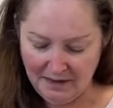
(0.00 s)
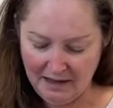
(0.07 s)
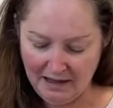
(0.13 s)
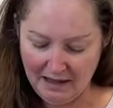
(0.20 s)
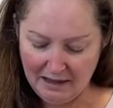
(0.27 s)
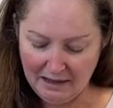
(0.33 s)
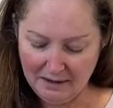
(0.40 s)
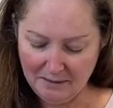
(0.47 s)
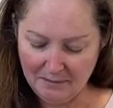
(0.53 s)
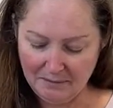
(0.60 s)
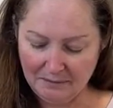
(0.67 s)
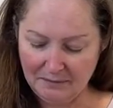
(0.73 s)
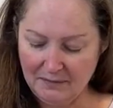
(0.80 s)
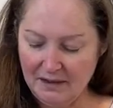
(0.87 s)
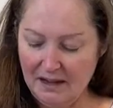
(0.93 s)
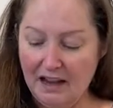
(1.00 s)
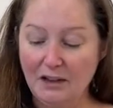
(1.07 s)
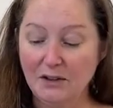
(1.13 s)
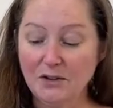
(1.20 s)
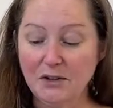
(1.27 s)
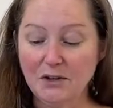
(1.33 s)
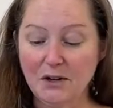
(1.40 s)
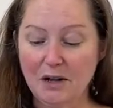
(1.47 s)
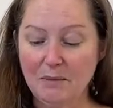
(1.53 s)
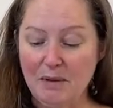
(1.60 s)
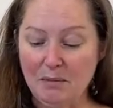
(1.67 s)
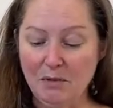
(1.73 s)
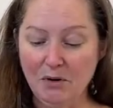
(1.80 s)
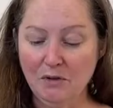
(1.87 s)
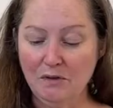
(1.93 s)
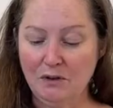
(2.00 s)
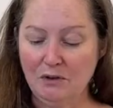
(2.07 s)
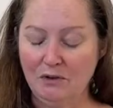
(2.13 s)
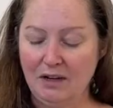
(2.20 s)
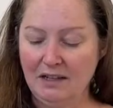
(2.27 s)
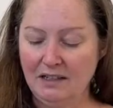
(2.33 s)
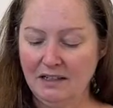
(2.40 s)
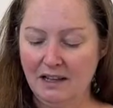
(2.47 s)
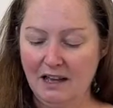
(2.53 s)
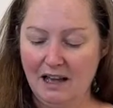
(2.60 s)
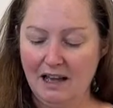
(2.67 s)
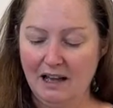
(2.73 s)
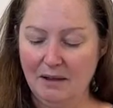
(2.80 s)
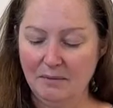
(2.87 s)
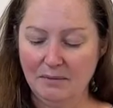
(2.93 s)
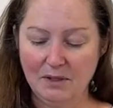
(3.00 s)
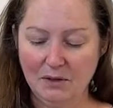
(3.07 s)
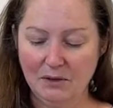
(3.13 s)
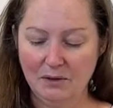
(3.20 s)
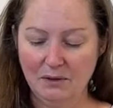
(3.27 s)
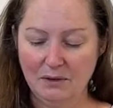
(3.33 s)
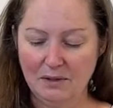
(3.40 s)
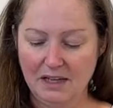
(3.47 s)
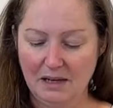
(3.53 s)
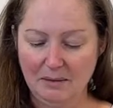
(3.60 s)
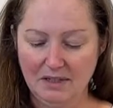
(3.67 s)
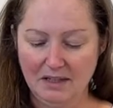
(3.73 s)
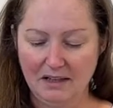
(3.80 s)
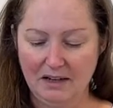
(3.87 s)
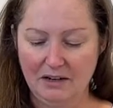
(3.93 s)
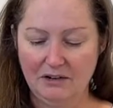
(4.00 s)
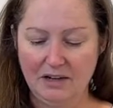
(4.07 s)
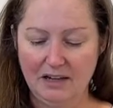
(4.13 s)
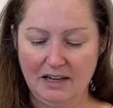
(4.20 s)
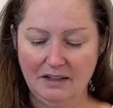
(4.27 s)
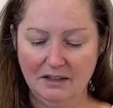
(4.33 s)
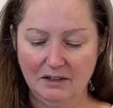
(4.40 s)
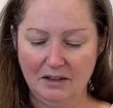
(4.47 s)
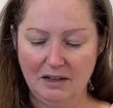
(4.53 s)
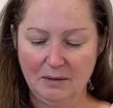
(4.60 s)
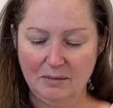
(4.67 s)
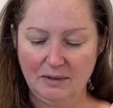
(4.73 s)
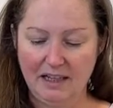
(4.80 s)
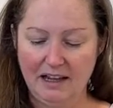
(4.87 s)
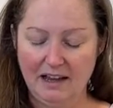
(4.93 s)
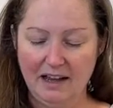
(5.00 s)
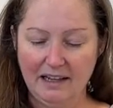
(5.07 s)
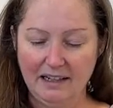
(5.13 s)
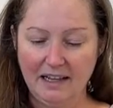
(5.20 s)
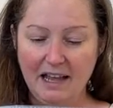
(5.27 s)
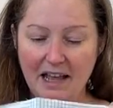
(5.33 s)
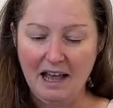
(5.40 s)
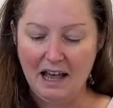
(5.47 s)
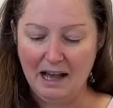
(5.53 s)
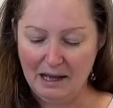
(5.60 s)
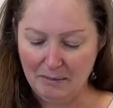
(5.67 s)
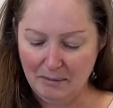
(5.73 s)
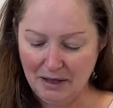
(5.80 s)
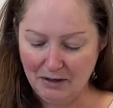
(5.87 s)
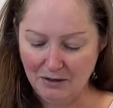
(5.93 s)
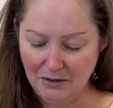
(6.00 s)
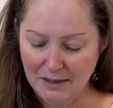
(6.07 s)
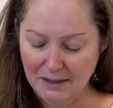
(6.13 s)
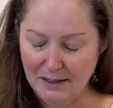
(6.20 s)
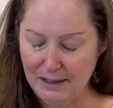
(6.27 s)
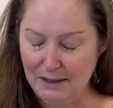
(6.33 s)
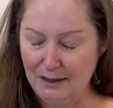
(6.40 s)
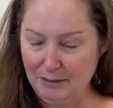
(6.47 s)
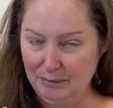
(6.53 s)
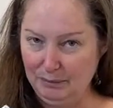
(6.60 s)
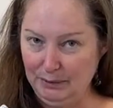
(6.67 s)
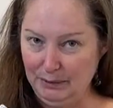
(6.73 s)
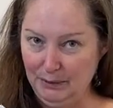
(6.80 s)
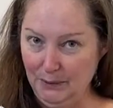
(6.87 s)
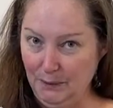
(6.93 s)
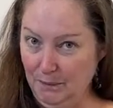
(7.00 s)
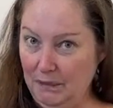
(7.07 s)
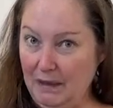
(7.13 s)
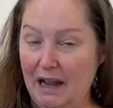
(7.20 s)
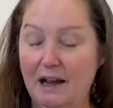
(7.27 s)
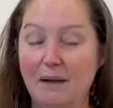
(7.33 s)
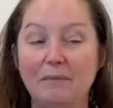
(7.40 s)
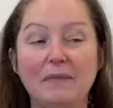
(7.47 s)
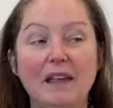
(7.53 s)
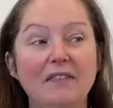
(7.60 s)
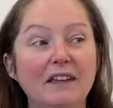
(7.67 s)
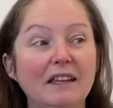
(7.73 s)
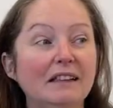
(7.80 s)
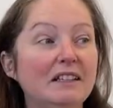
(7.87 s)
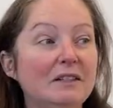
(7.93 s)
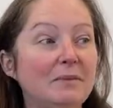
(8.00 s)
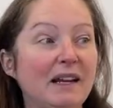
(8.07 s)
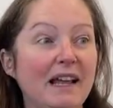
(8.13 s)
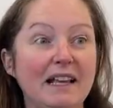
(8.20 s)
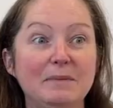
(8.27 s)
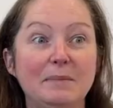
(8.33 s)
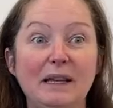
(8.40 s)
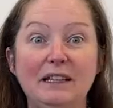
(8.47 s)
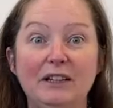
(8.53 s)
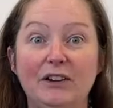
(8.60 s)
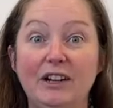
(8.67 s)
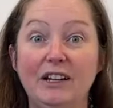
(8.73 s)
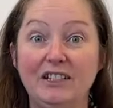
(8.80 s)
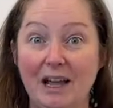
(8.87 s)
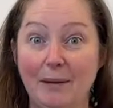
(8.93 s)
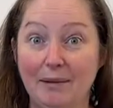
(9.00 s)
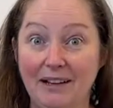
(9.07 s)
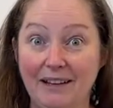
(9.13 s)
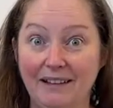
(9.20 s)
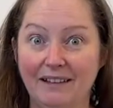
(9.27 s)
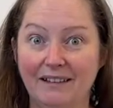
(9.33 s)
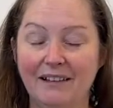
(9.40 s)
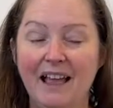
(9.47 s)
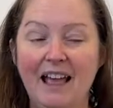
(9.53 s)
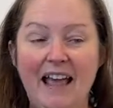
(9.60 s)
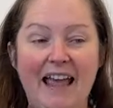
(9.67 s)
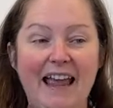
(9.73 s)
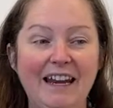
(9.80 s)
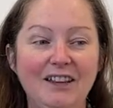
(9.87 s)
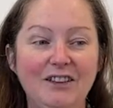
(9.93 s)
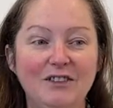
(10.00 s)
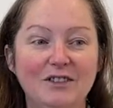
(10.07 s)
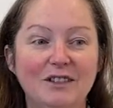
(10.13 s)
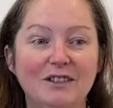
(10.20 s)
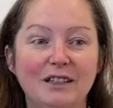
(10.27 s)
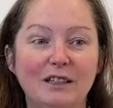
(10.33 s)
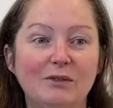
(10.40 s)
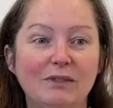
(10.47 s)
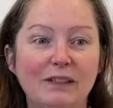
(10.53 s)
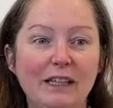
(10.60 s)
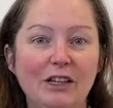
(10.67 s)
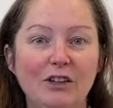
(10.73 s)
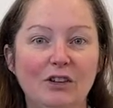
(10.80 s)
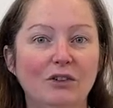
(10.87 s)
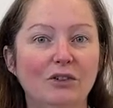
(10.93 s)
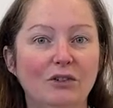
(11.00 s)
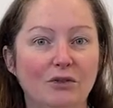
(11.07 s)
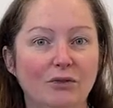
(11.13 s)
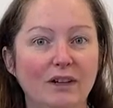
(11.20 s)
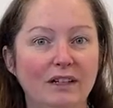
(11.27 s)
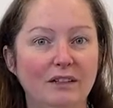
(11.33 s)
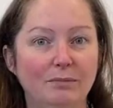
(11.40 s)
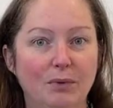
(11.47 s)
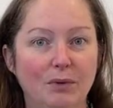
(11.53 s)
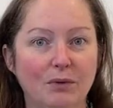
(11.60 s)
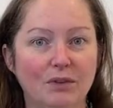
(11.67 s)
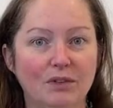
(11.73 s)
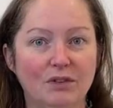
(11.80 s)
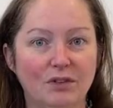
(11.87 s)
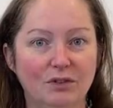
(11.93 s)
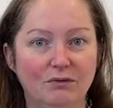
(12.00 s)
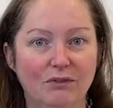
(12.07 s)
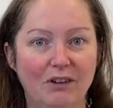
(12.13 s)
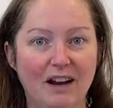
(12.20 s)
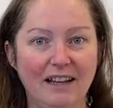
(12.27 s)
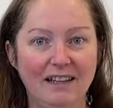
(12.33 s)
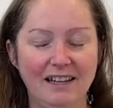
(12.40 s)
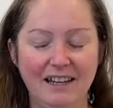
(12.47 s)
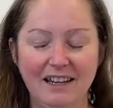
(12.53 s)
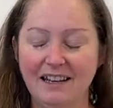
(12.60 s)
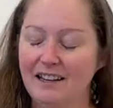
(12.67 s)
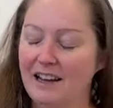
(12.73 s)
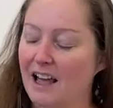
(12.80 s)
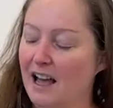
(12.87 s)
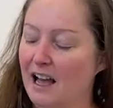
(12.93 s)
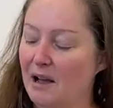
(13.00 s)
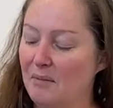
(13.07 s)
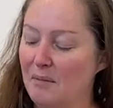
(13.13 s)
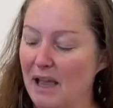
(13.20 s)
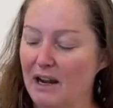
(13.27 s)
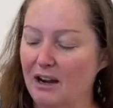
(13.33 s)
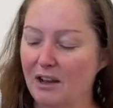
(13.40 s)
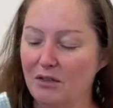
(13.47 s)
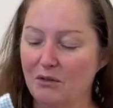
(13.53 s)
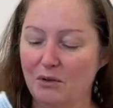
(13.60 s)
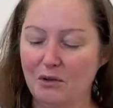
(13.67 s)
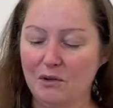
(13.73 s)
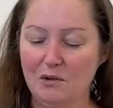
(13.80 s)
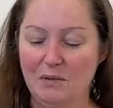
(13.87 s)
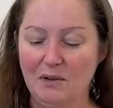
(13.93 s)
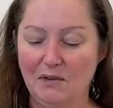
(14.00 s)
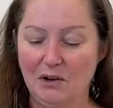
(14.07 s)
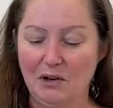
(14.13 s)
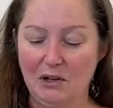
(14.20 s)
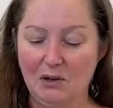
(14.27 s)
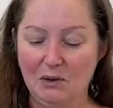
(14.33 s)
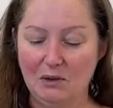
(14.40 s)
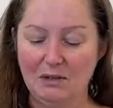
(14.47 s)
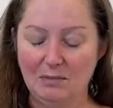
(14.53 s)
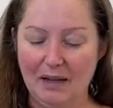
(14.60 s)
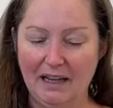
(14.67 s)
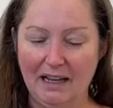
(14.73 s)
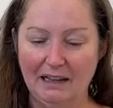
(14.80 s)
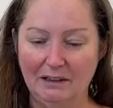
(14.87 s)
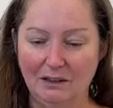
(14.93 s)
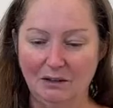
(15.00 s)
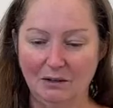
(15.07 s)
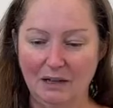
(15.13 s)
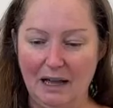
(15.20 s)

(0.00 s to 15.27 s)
I also got a bit more of the grid, so same designer again, so Kimberly Kite. I got this in the blue. The Englishman has been learning Japanese and he uses these really cute grid books to write in, and I thought it would be very cute to make a little